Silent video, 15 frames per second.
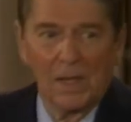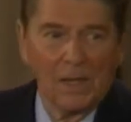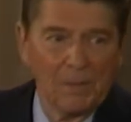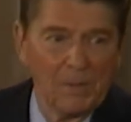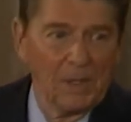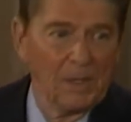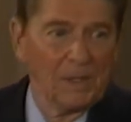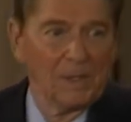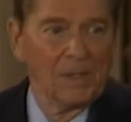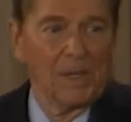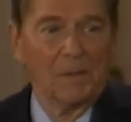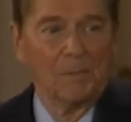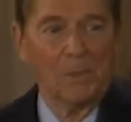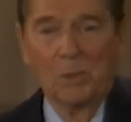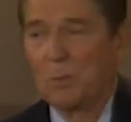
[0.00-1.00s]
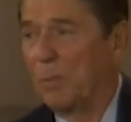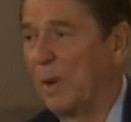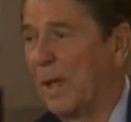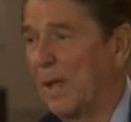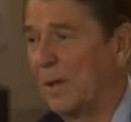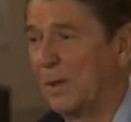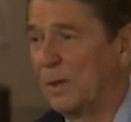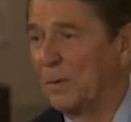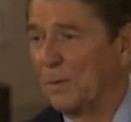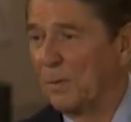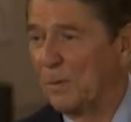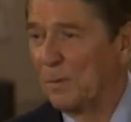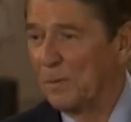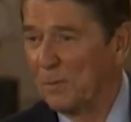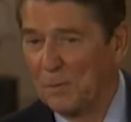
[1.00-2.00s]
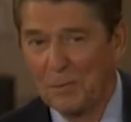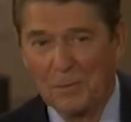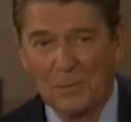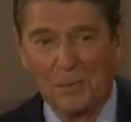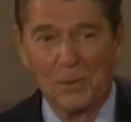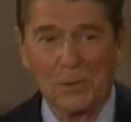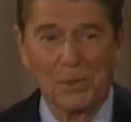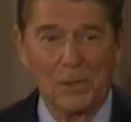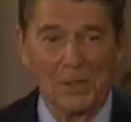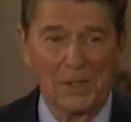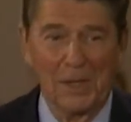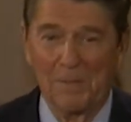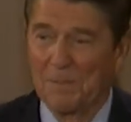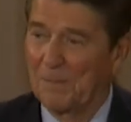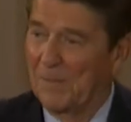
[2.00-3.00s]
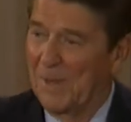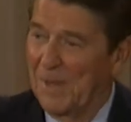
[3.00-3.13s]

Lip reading: Let me take Bill Plant here first and get him.